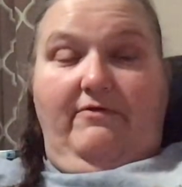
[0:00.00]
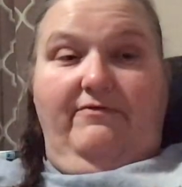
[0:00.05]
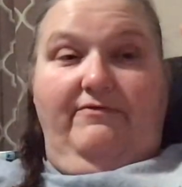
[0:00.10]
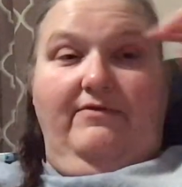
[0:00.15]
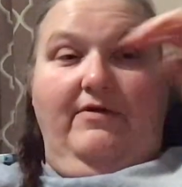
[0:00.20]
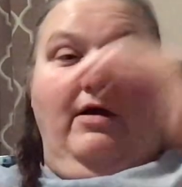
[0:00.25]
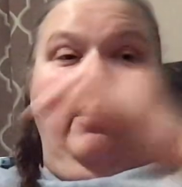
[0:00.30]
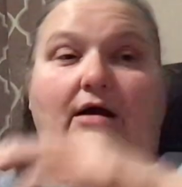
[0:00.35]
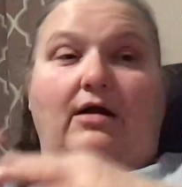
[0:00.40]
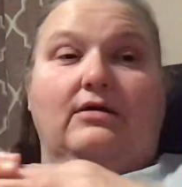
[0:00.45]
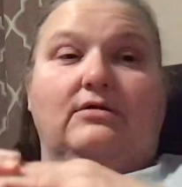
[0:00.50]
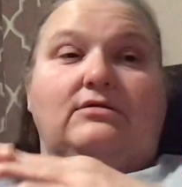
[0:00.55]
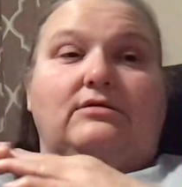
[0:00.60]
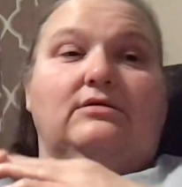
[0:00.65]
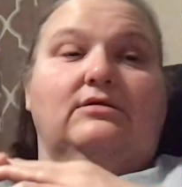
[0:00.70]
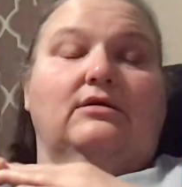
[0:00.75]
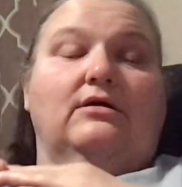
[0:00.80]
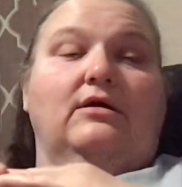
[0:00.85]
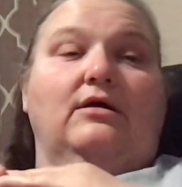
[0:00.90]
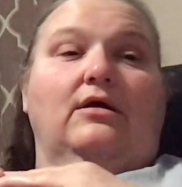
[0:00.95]

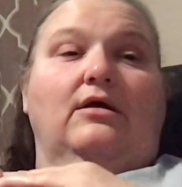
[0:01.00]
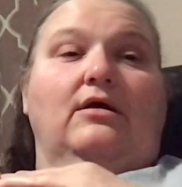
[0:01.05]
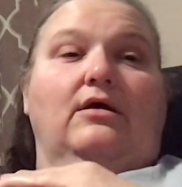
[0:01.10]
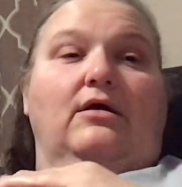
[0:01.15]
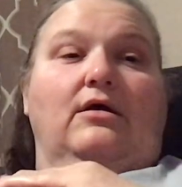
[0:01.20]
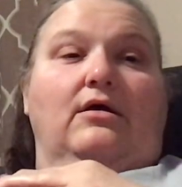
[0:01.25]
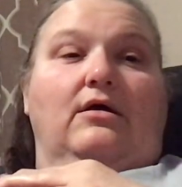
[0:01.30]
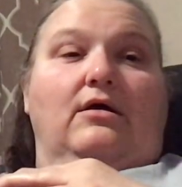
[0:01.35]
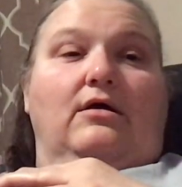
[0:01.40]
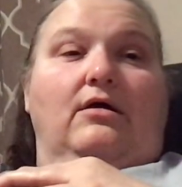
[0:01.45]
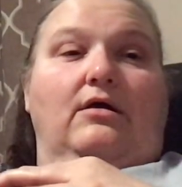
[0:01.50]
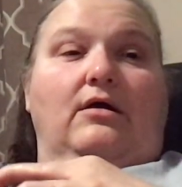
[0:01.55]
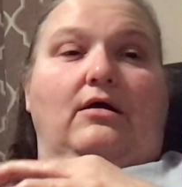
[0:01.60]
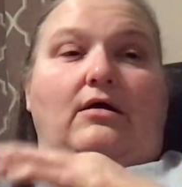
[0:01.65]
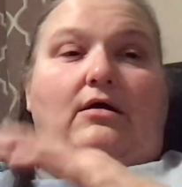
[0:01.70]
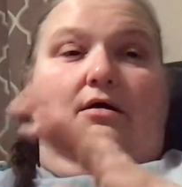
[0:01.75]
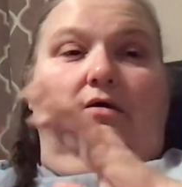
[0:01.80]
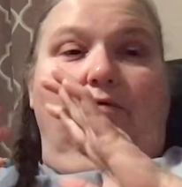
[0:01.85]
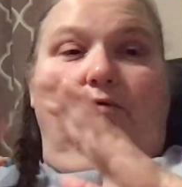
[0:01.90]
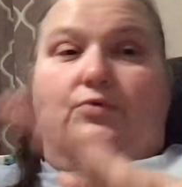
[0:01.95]
fox.
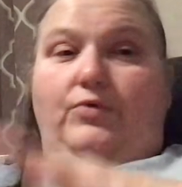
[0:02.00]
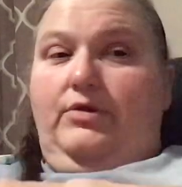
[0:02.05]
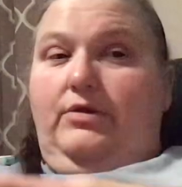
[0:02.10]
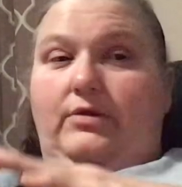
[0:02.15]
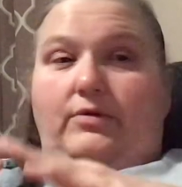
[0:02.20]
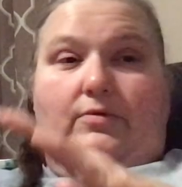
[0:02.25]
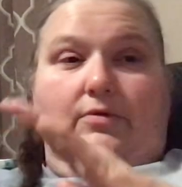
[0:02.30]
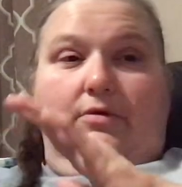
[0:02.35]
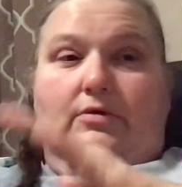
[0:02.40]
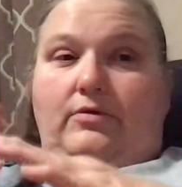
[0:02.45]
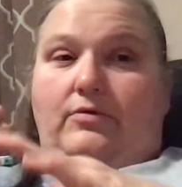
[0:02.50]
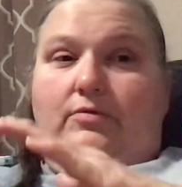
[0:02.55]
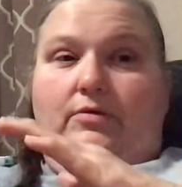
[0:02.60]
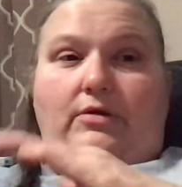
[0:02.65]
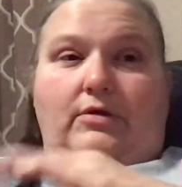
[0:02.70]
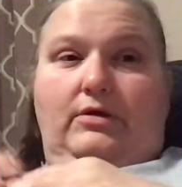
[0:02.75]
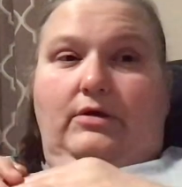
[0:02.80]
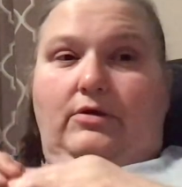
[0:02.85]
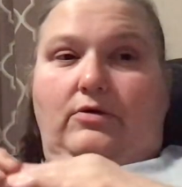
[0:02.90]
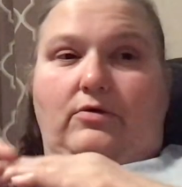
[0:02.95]
Really, really,
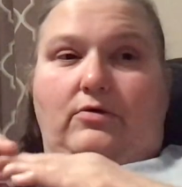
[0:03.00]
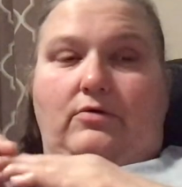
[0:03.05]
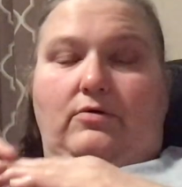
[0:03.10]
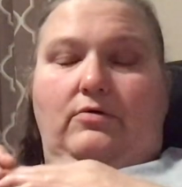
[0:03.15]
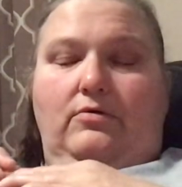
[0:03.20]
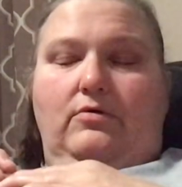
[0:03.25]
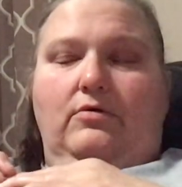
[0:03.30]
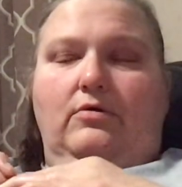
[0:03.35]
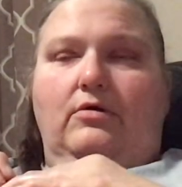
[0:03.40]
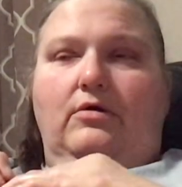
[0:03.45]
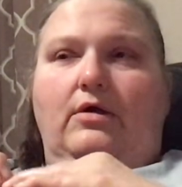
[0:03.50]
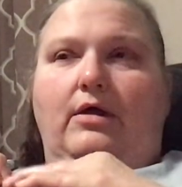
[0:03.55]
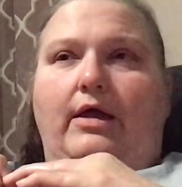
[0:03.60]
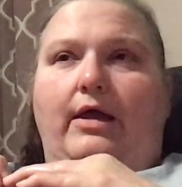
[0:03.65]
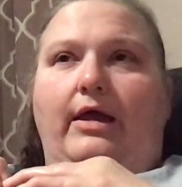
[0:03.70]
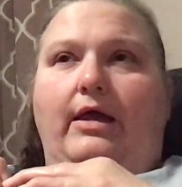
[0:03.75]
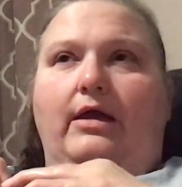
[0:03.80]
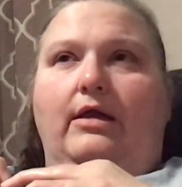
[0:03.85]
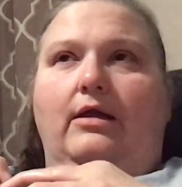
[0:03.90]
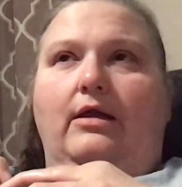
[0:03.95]
really cool.
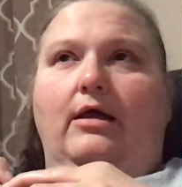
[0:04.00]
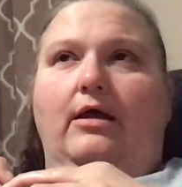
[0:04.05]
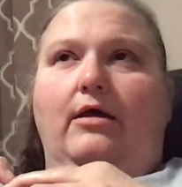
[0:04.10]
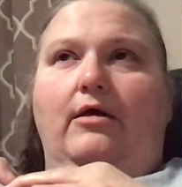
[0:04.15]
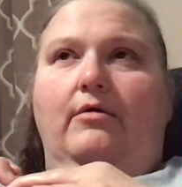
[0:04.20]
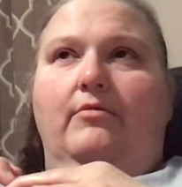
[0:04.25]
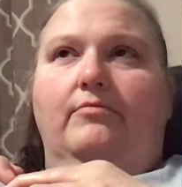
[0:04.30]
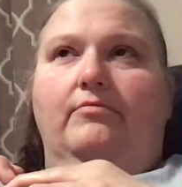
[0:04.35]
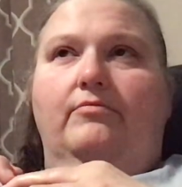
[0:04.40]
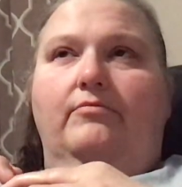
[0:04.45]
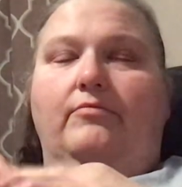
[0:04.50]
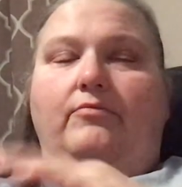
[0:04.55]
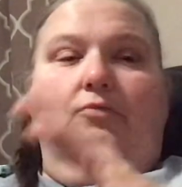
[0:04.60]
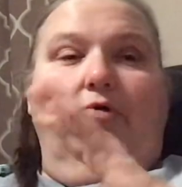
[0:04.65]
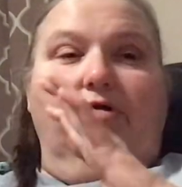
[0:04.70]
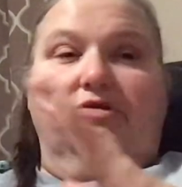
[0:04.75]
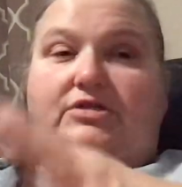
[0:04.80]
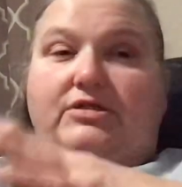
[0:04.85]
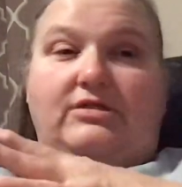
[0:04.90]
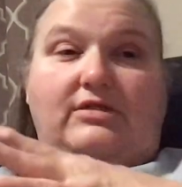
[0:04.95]
And,
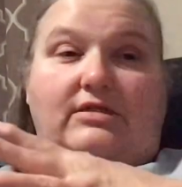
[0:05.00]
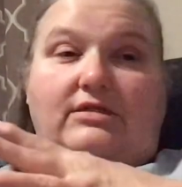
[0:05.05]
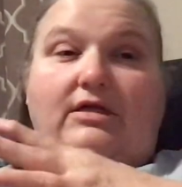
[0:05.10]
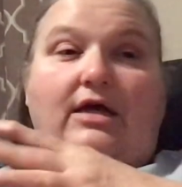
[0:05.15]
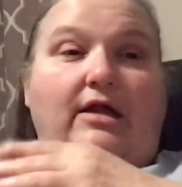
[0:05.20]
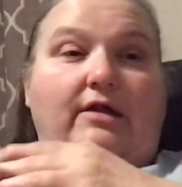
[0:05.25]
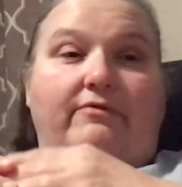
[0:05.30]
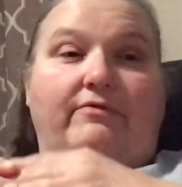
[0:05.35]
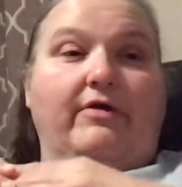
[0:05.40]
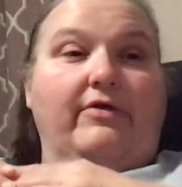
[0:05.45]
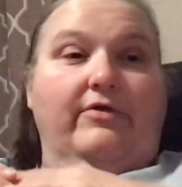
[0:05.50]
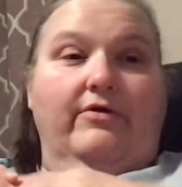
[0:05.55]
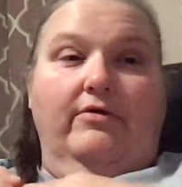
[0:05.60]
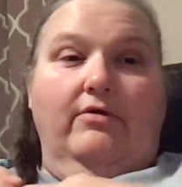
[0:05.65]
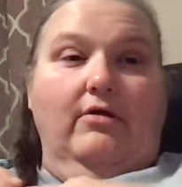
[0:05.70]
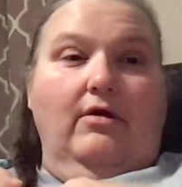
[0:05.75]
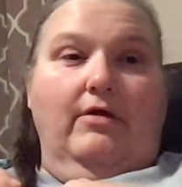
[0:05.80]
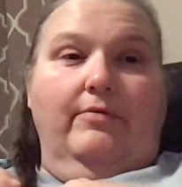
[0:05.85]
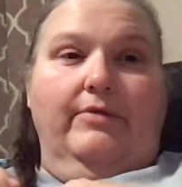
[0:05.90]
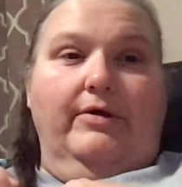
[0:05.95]
well, just a ton of other
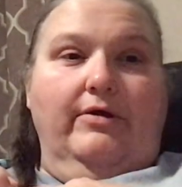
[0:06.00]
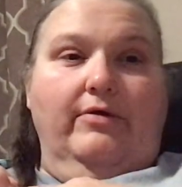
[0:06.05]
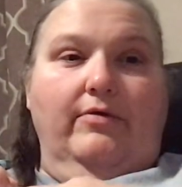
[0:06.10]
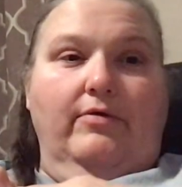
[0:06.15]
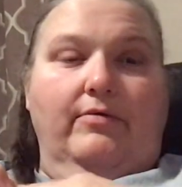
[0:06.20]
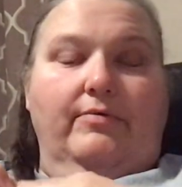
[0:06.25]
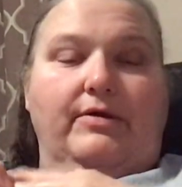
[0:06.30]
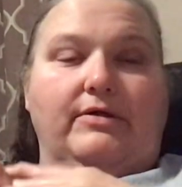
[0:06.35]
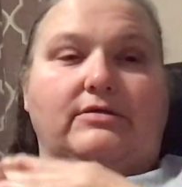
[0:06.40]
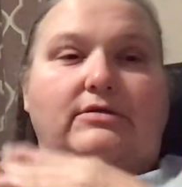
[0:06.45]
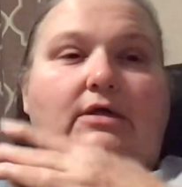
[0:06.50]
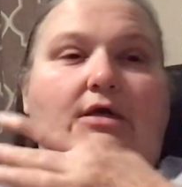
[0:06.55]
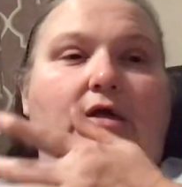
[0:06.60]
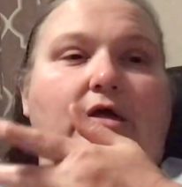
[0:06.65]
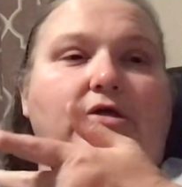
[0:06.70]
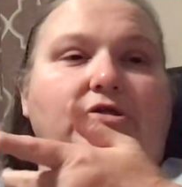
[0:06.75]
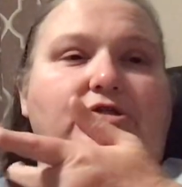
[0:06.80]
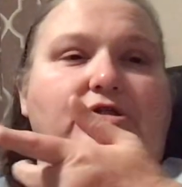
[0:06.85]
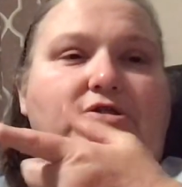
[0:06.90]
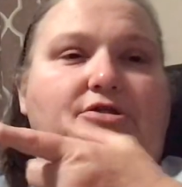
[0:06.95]
amigurumis.
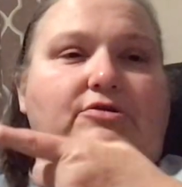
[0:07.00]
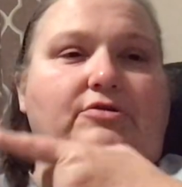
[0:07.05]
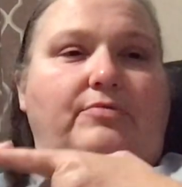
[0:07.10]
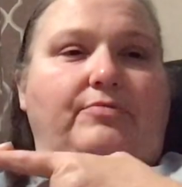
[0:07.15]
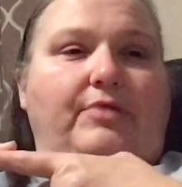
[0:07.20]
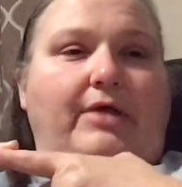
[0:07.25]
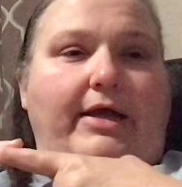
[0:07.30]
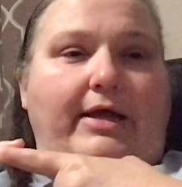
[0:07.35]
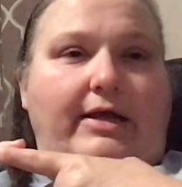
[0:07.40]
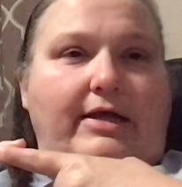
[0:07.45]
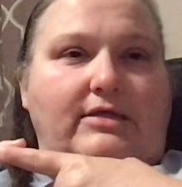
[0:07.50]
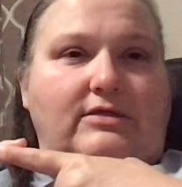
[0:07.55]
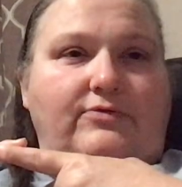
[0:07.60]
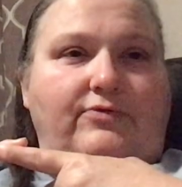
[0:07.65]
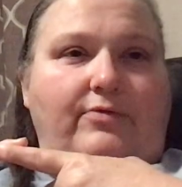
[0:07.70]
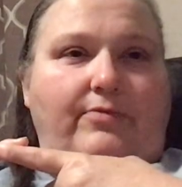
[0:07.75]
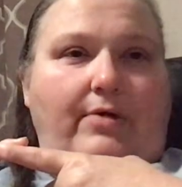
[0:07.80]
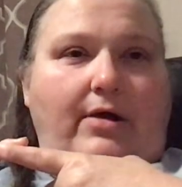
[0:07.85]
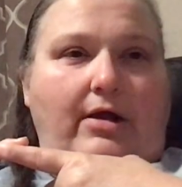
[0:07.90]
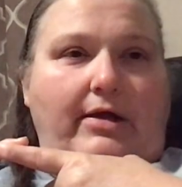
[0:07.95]
She's doing blankets
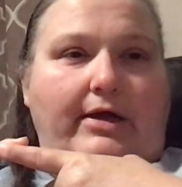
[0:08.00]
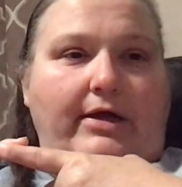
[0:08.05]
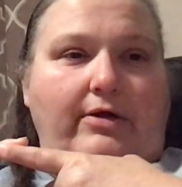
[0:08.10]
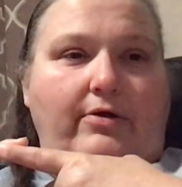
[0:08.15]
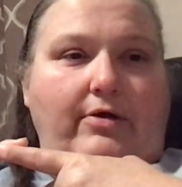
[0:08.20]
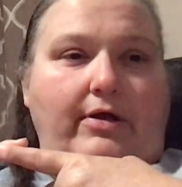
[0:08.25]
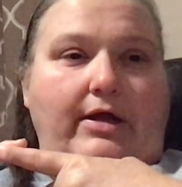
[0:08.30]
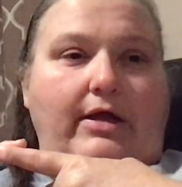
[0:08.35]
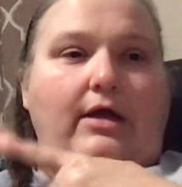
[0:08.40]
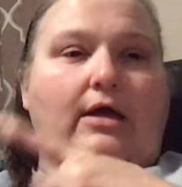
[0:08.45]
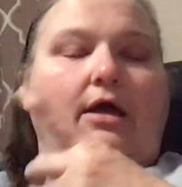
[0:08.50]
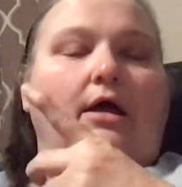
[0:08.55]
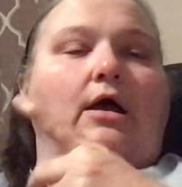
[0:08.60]
for Boggy Creek.